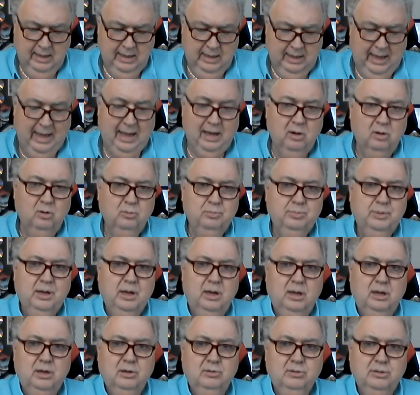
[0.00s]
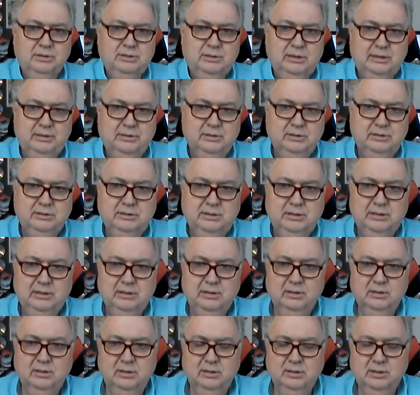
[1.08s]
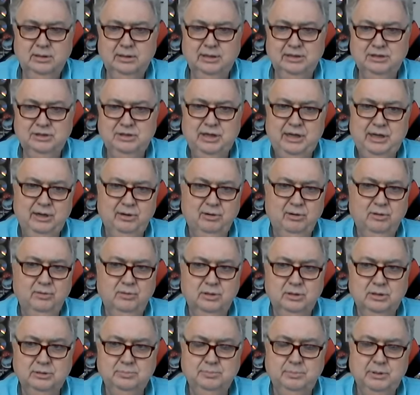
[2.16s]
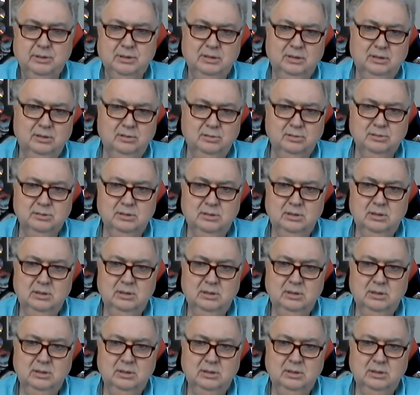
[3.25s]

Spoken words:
I hope Congress and the Senate is hearing this because